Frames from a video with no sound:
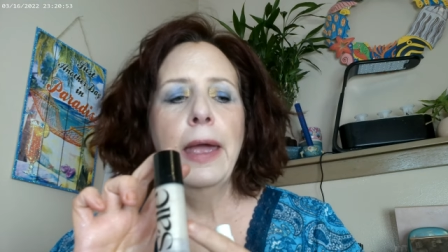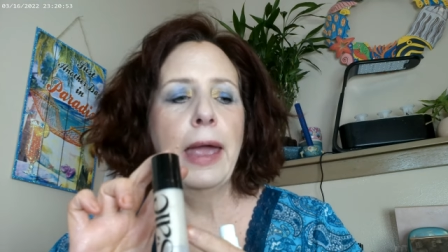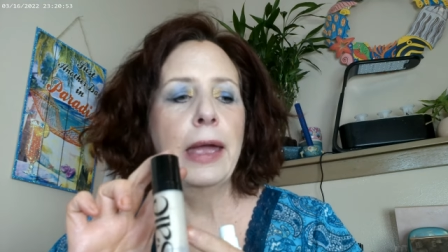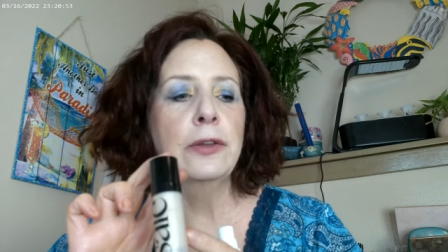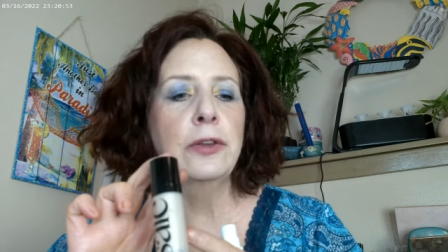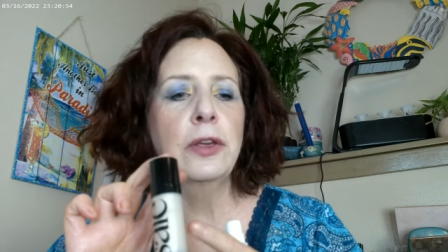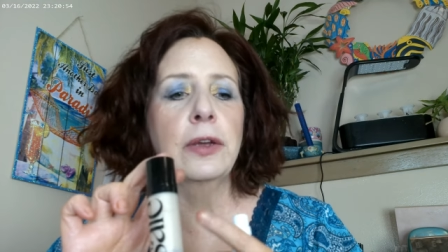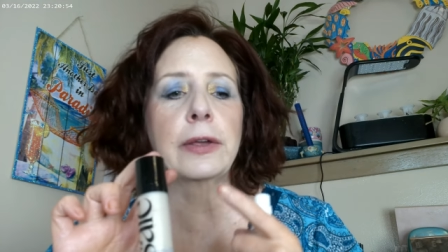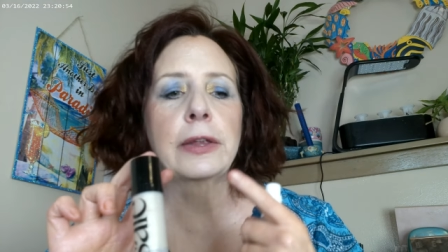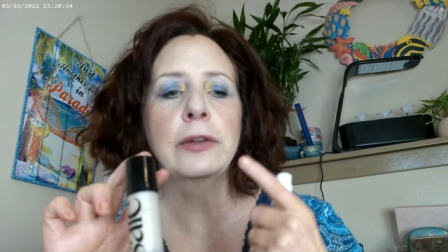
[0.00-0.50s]

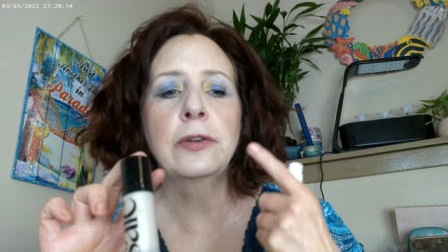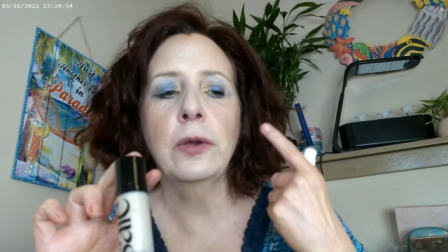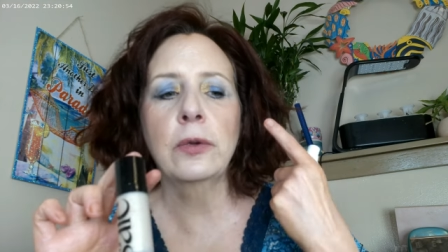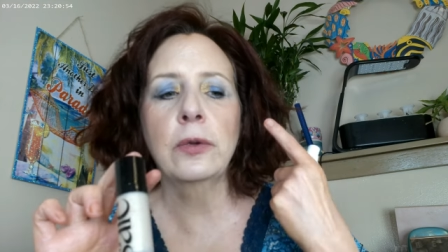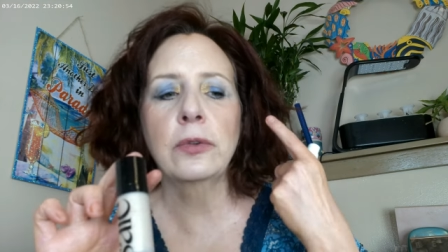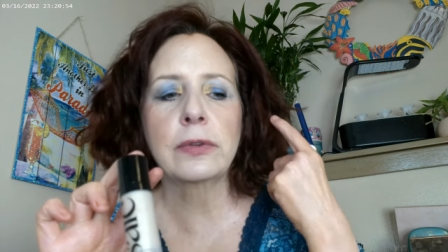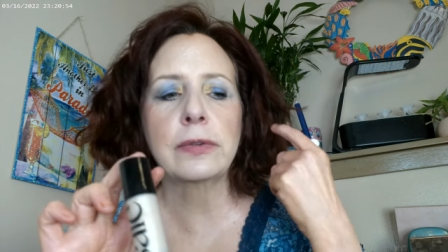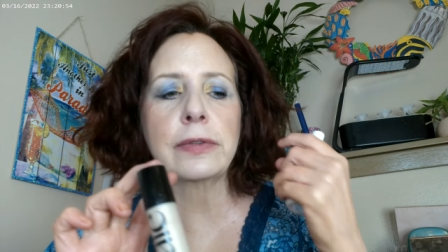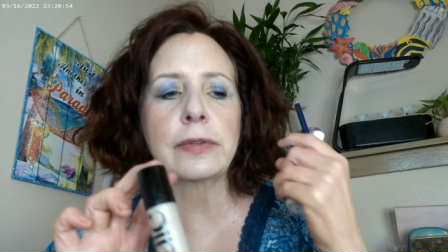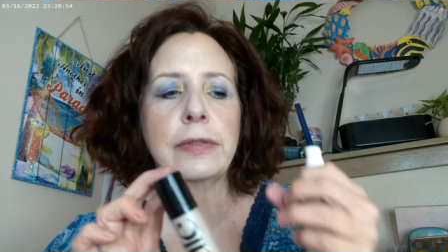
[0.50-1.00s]
And you can
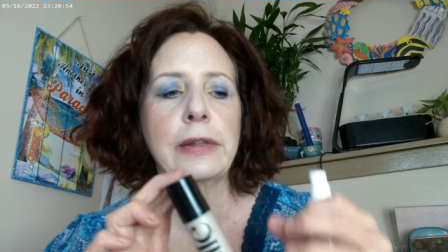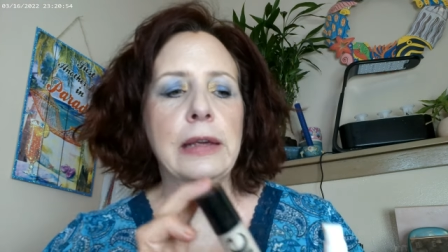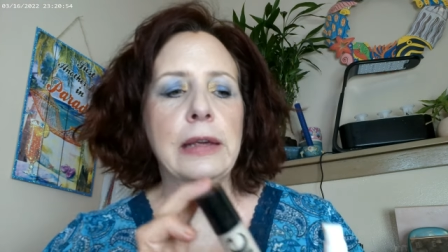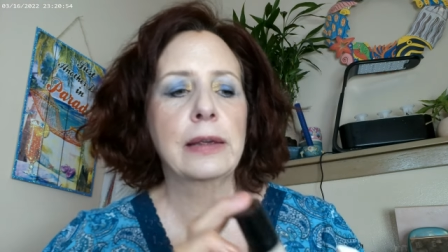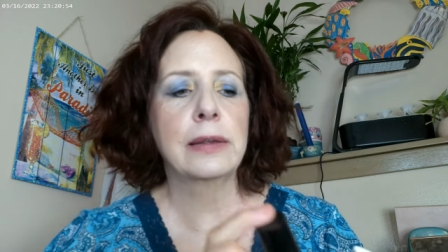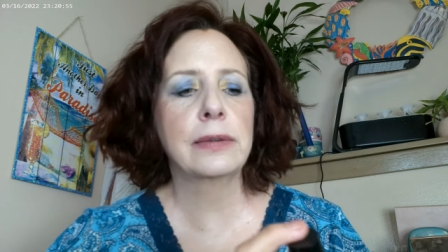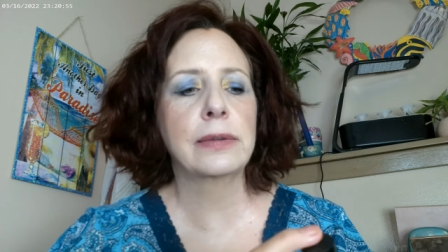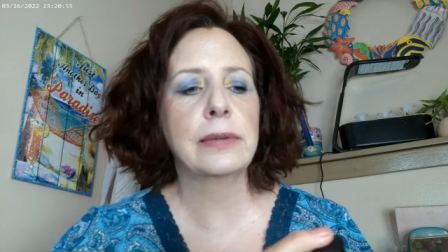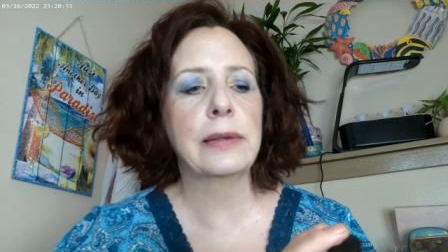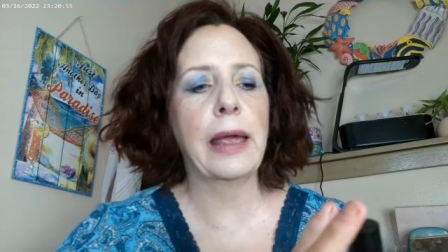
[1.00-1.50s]
use
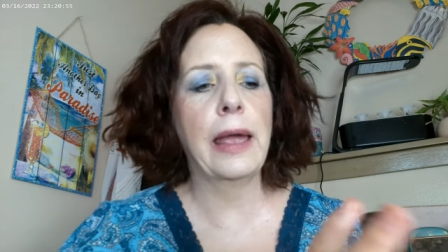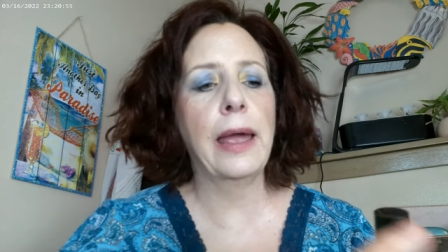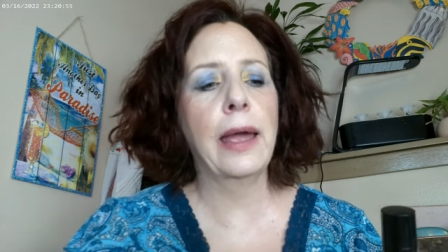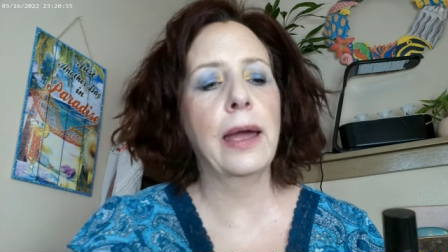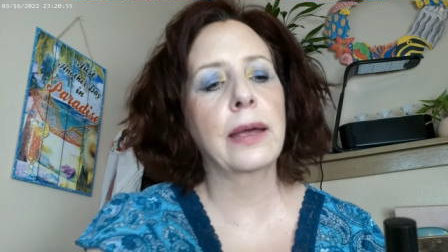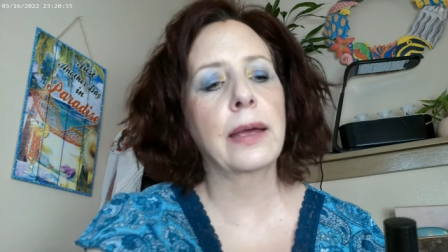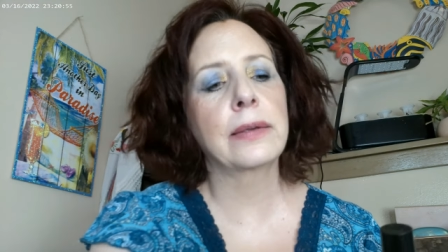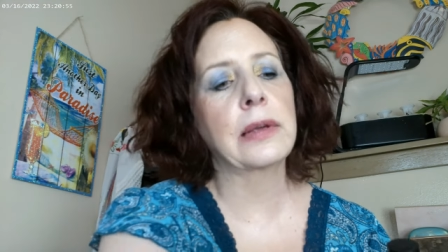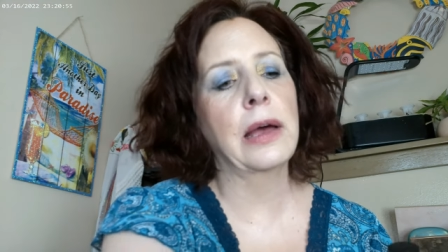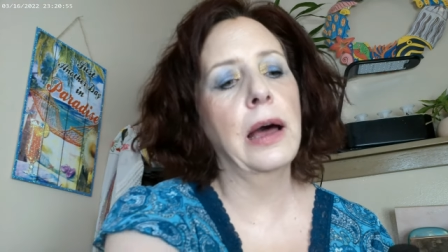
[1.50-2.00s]
this
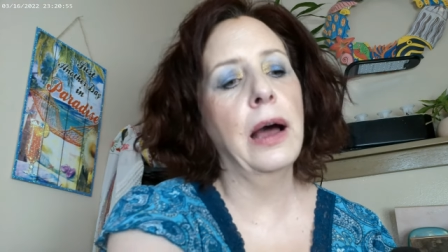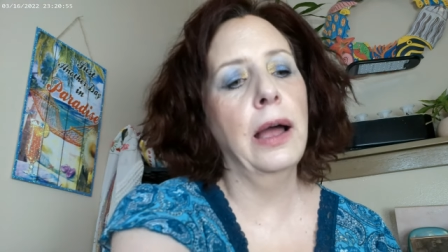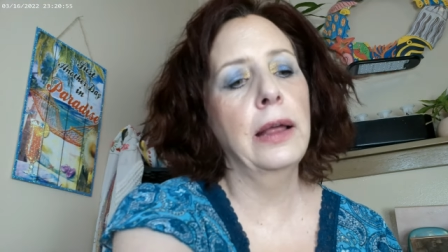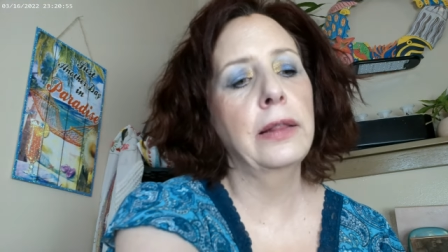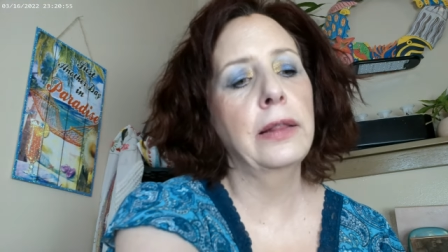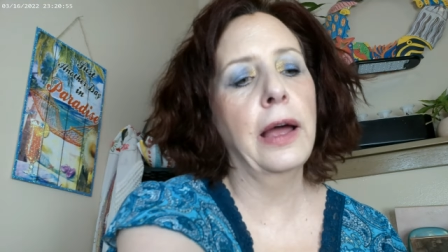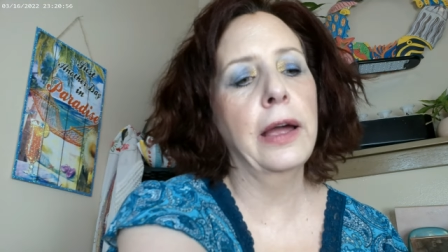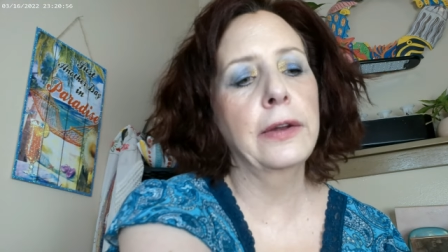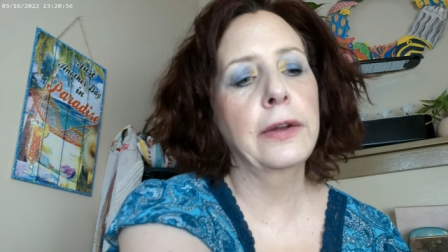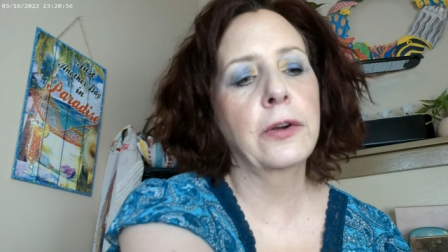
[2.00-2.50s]
as a
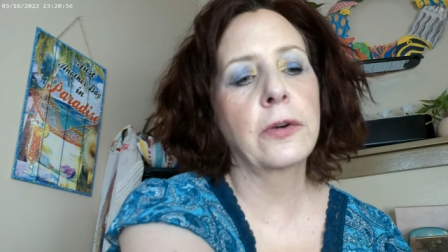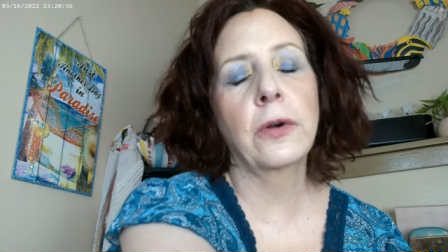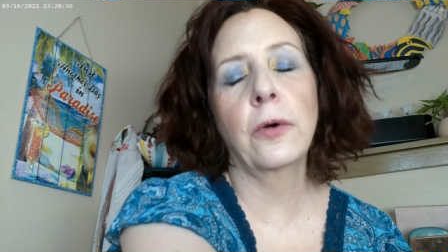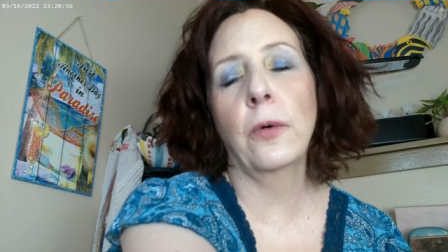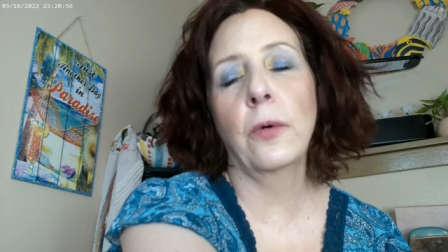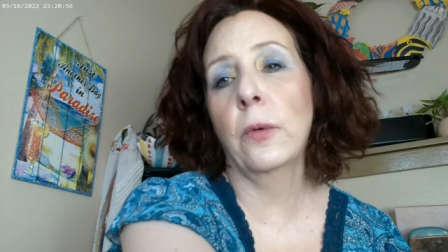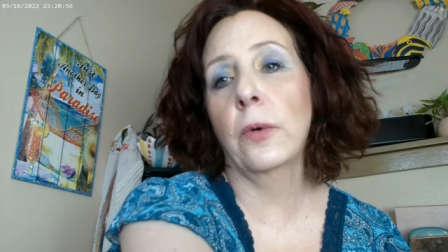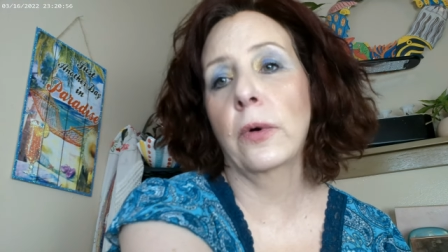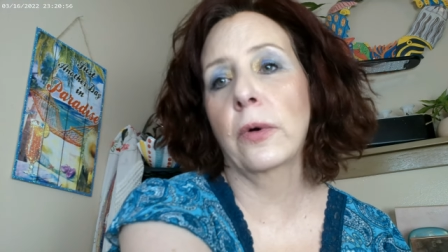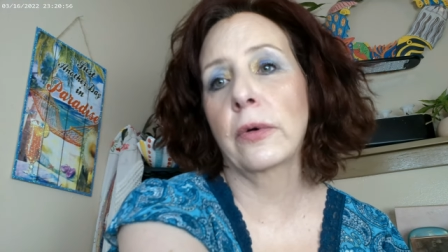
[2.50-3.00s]
highlighter
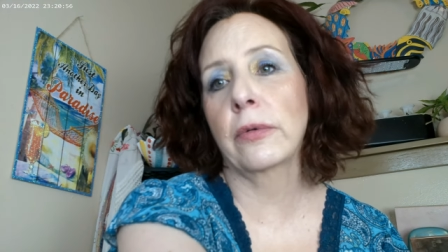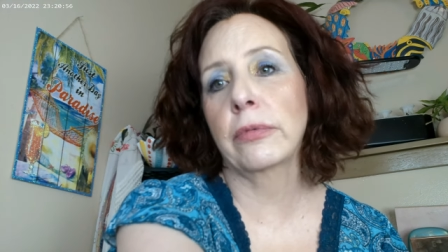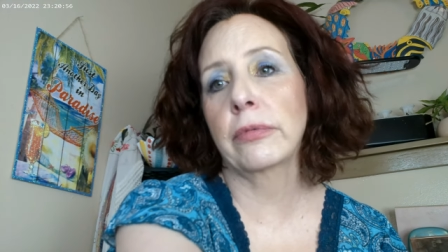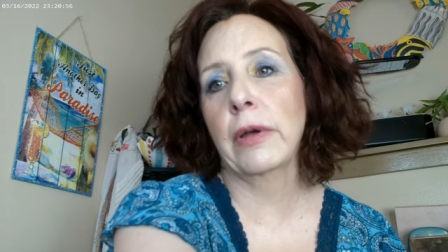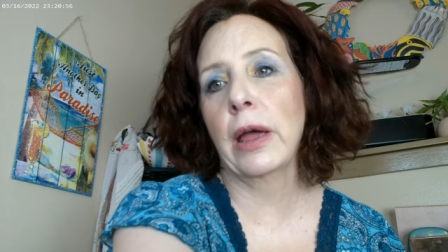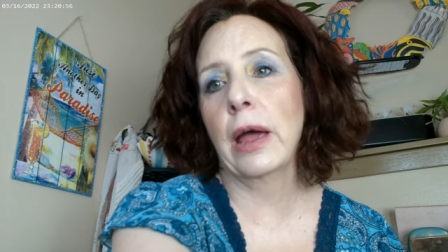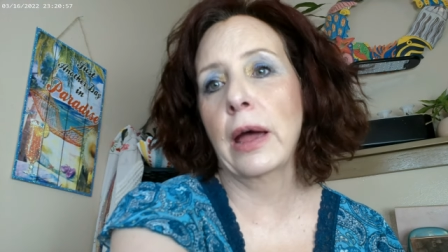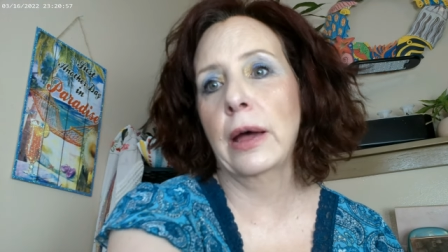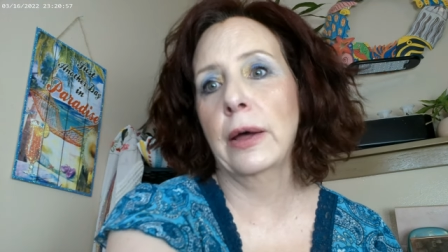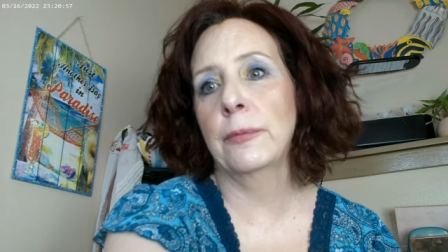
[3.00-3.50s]
or
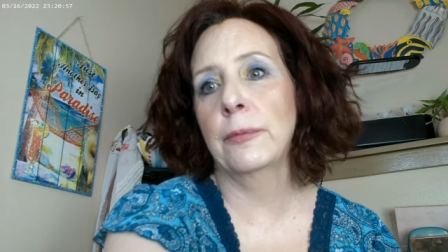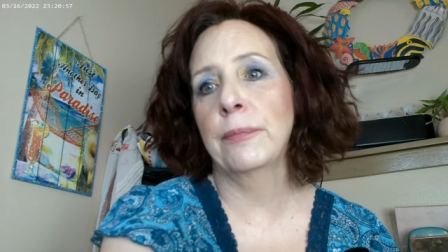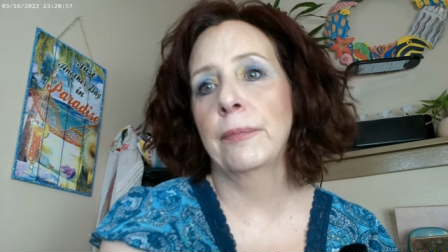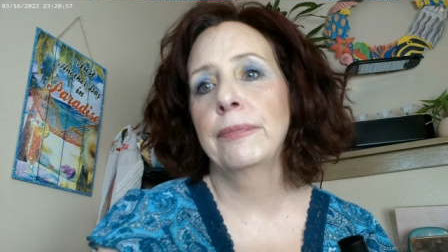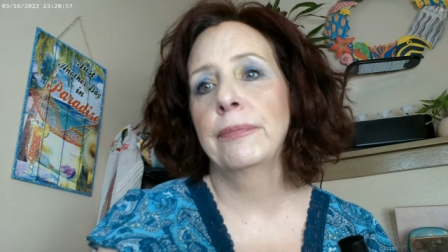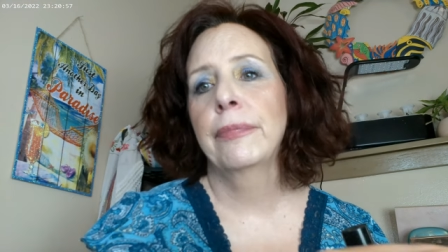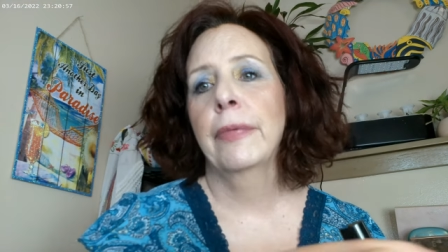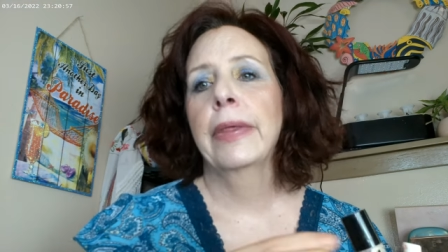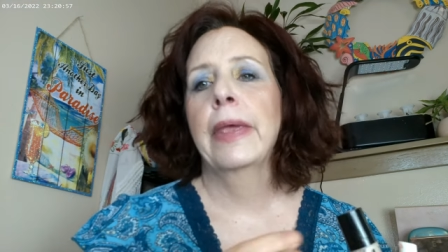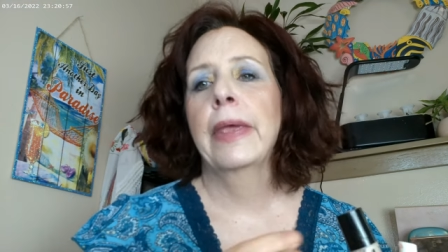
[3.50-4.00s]
um,